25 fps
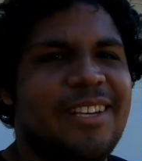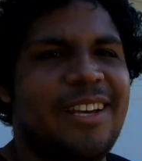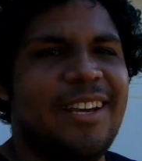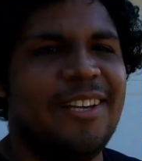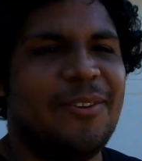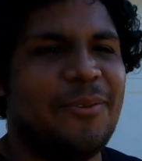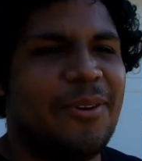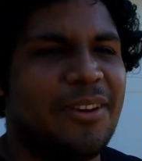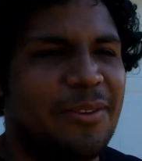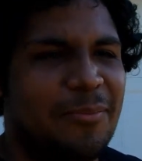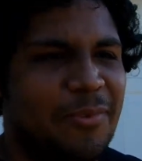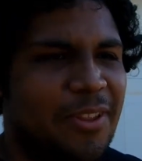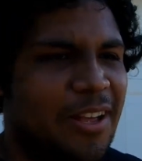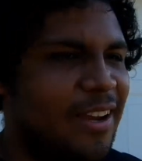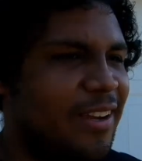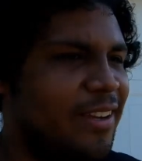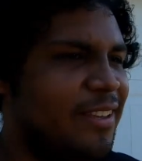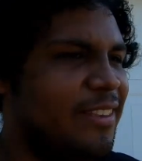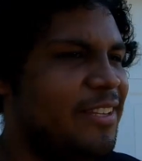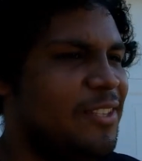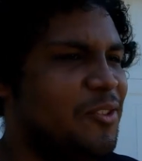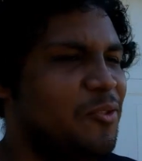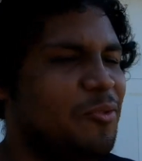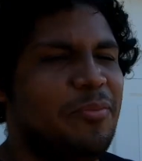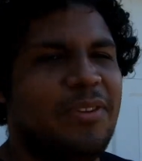take it around the block.
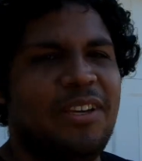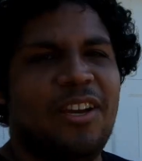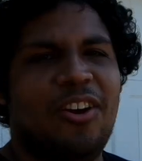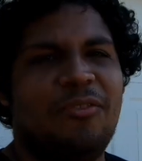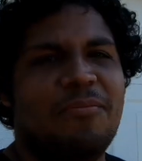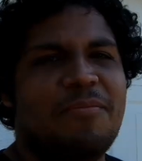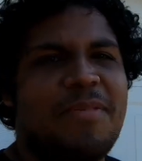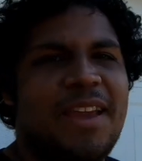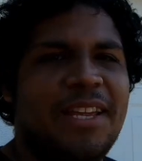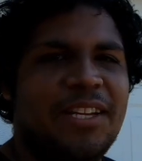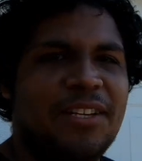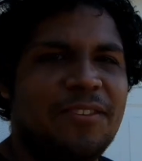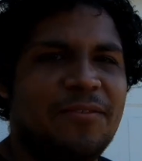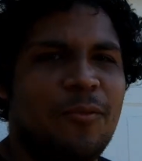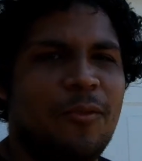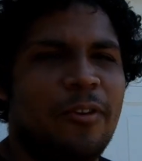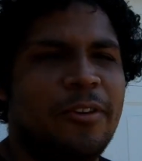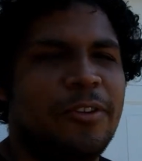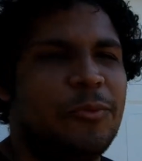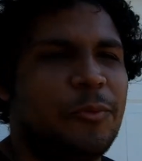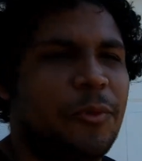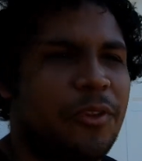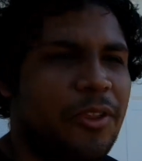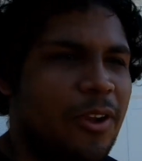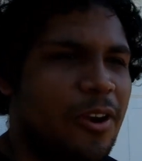This will be our maiden
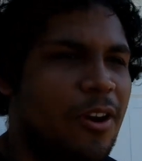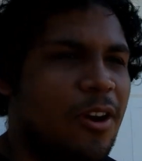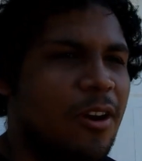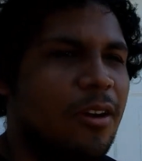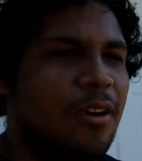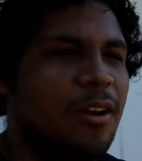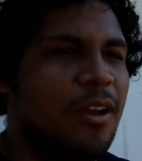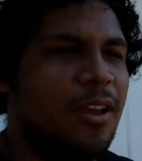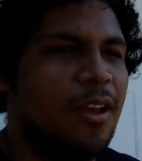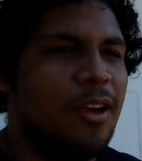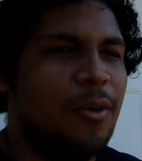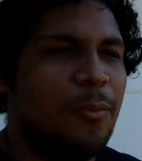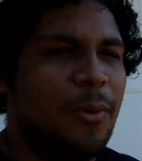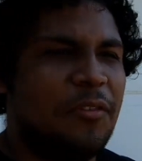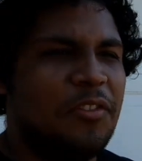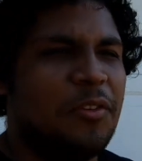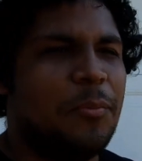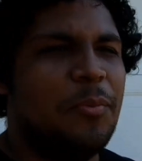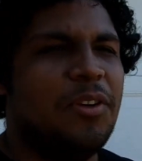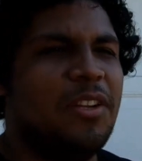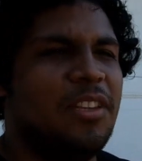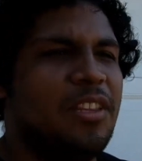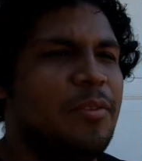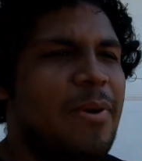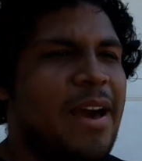voyage with the car. We have to
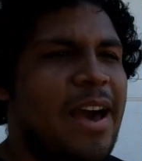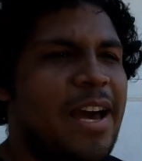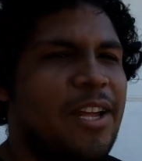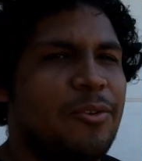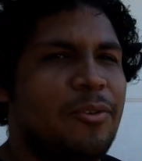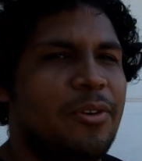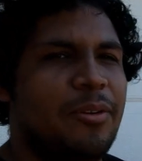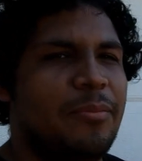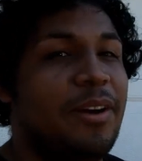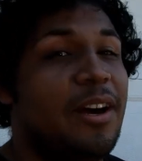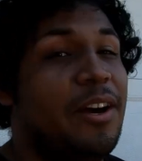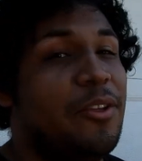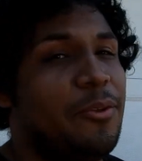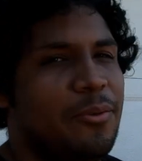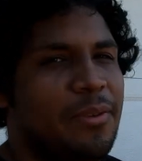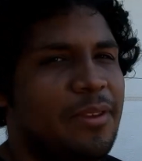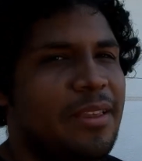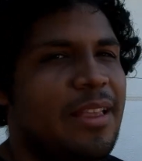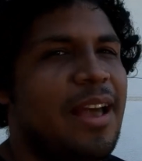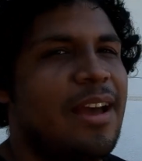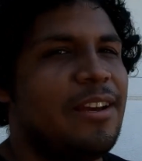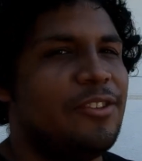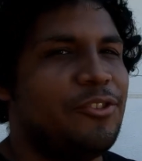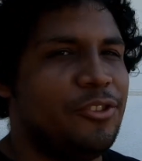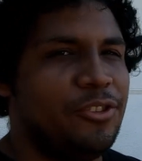put in the battery, but other than
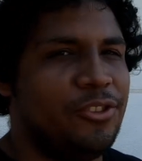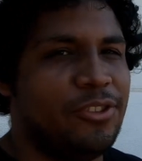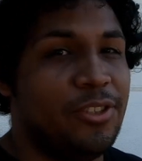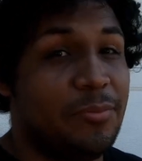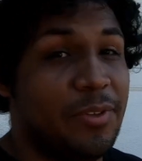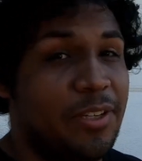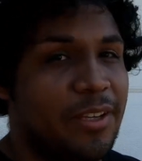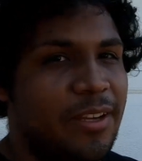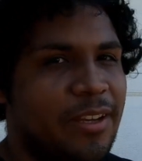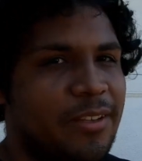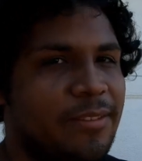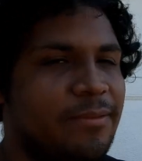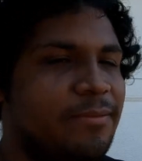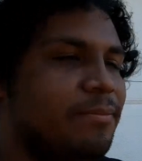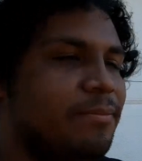that, she should be good.